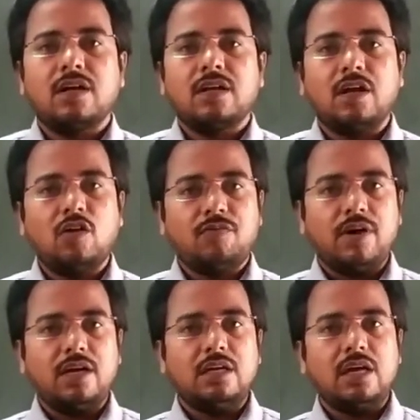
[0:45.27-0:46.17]
Now if
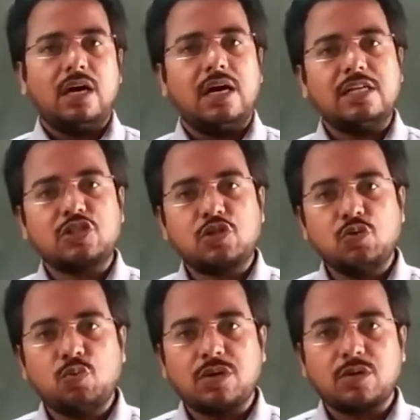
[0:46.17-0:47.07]
I ask
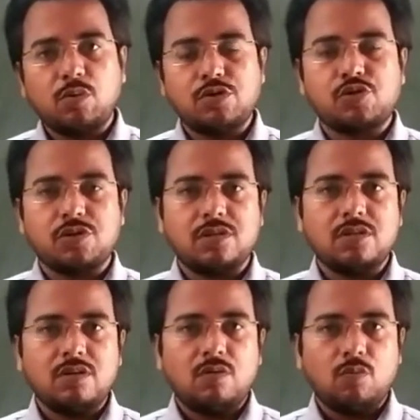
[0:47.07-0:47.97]
you one
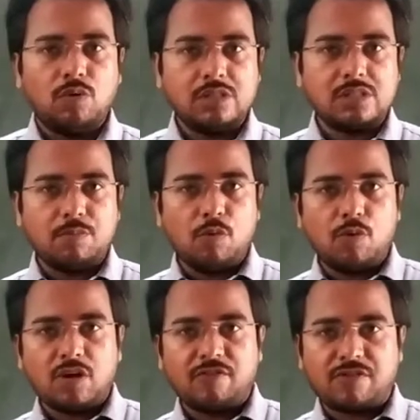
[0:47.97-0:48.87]
question, what is the
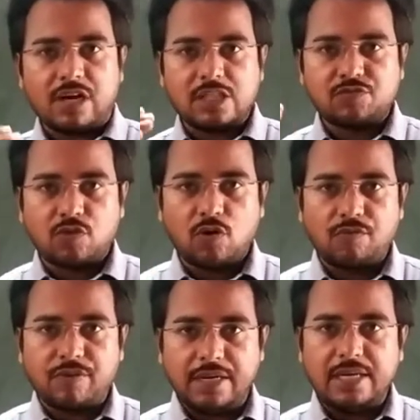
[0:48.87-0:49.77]
mode of transfer
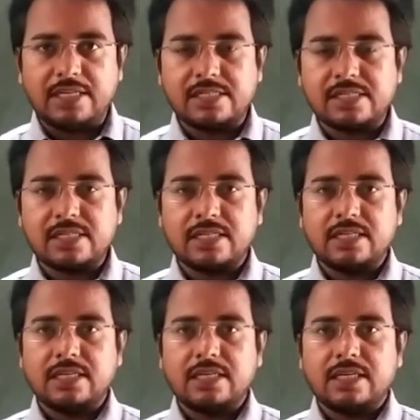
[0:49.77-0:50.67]
of heat?
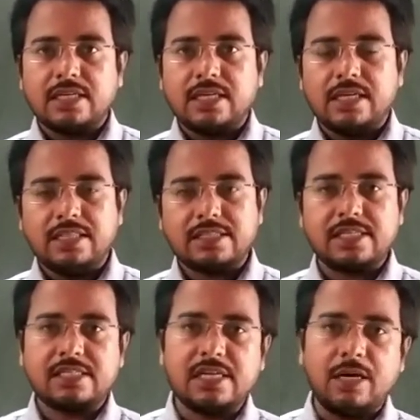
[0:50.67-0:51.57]
In this
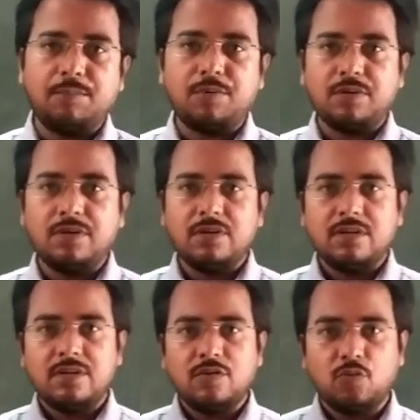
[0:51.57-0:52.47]

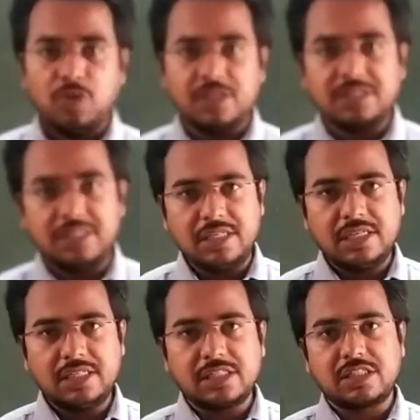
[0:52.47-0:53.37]
example, we are
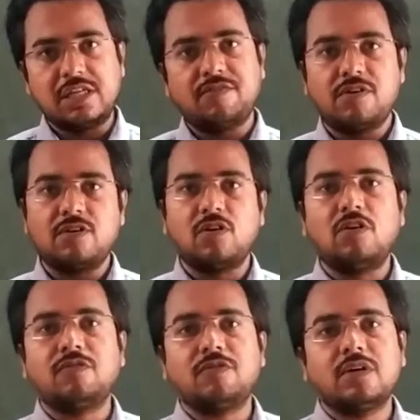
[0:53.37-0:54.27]
sitting just in front
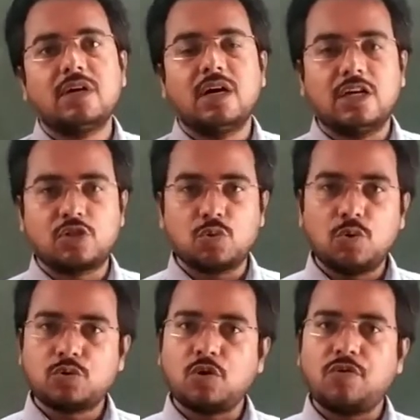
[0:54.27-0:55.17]
of a
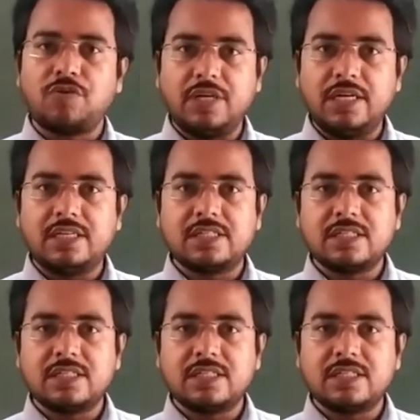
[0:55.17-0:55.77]
source of heat.